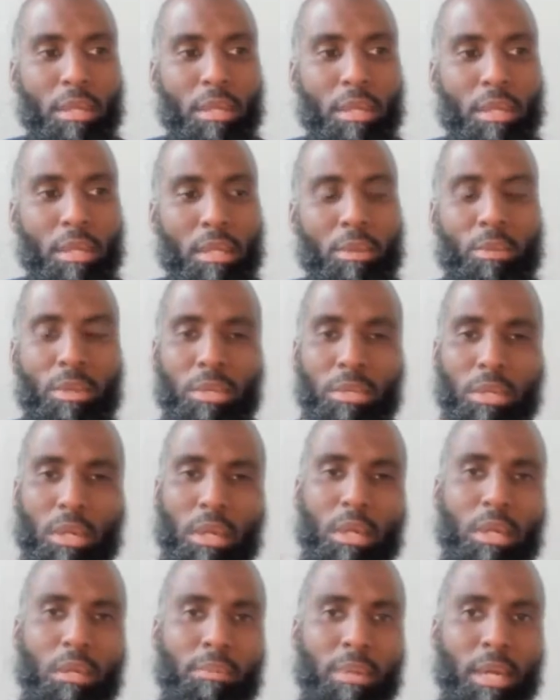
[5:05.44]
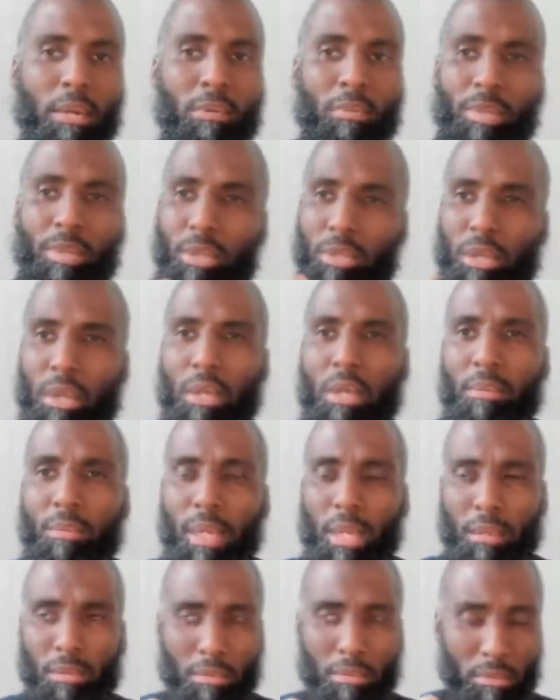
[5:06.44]
And we've been talking
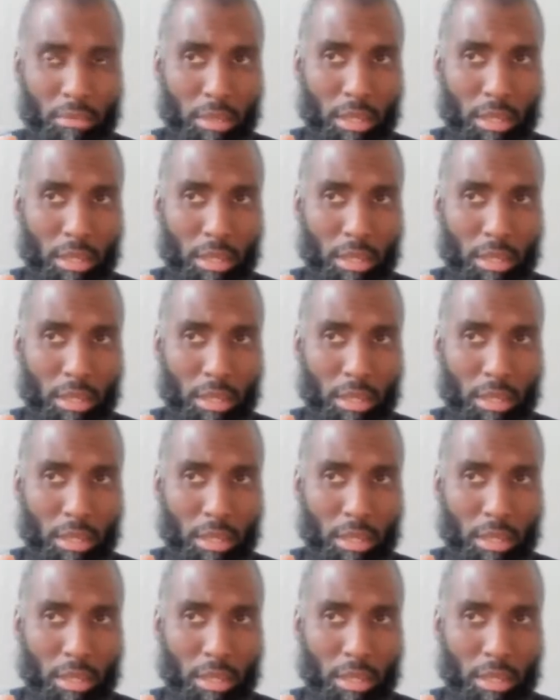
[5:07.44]
about